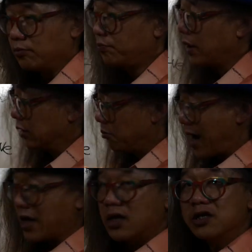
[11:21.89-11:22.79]
But
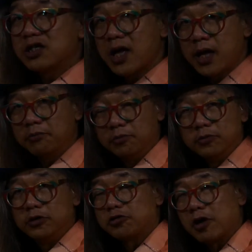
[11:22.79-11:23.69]
marketing said
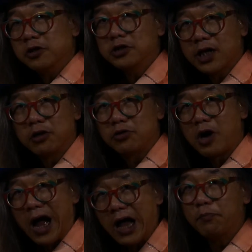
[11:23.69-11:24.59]
trying to sell you
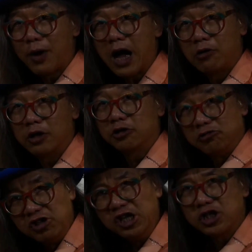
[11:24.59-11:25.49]
high power is
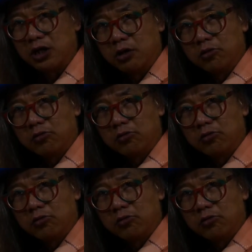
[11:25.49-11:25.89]
easy.